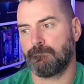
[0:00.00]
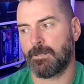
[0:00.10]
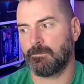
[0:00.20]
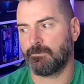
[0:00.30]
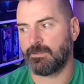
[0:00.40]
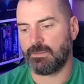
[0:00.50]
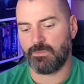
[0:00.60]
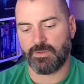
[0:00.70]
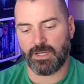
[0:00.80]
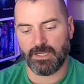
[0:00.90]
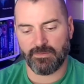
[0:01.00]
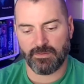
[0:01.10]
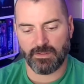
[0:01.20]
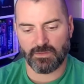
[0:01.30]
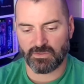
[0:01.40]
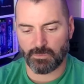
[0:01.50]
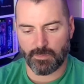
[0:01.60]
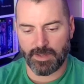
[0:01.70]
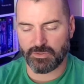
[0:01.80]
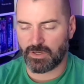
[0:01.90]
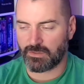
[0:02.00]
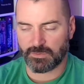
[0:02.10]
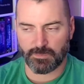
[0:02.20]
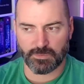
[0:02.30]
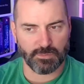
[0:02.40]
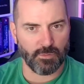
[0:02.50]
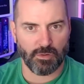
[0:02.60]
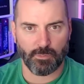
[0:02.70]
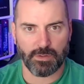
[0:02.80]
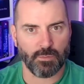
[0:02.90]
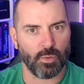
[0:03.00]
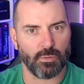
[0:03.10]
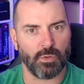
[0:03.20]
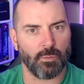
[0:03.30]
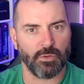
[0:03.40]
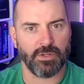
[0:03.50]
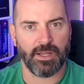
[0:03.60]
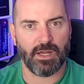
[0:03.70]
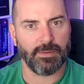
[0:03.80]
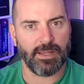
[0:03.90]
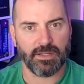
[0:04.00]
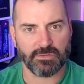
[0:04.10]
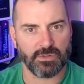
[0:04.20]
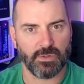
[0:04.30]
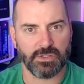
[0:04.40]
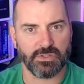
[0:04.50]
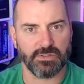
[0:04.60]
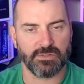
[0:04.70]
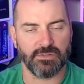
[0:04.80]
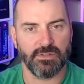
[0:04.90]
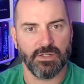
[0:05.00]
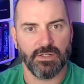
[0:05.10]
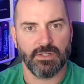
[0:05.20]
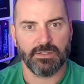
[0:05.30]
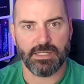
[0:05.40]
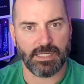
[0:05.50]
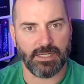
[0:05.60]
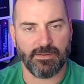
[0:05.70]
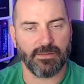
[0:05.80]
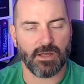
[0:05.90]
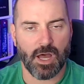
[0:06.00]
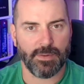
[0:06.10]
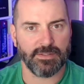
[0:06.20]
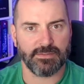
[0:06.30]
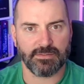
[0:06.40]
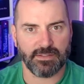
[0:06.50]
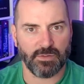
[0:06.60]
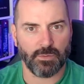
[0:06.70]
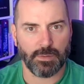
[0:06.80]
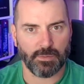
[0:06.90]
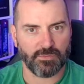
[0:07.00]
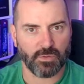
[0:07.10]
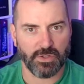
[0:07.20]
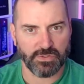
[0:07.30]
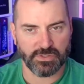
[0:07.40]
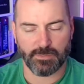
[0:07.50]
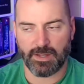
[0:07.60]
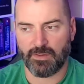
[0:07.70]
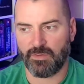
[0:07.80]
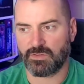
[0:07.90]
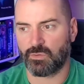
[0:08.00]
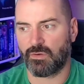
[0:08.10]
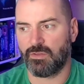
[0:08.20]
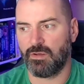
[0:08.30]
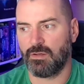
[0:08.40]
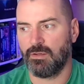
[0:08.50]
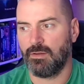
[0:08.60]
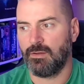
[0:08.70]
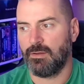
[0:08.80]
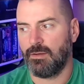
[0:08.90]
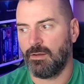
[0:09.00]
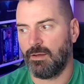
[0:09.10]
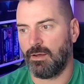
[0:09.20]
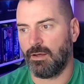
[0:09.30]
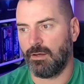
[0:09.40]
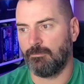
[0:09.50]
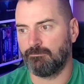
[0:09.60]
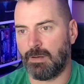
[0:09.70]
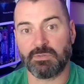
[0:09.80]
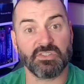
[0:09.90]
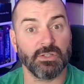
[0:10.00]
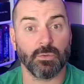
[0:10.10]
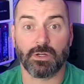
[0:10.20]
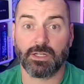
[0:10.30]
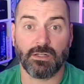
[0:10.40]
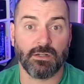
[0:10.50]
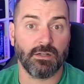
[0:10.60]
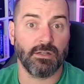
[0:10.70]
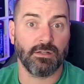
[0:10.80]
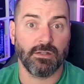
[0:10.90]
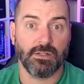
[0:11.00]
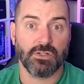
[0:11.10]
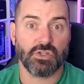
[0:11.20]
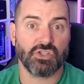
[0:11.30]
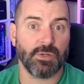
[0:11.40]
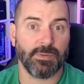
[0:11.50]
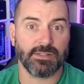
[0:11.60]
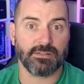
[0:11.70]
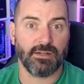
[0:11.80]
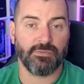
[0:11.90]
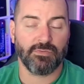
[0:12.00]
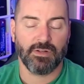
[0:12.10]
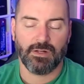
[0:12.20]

I don't think we've got anything super major. Tomorrow will be a more normal day. I'll be answering questions and digging into the comments and seeing what people have questions about, that sort of thing. I'm still working on shipping stuff.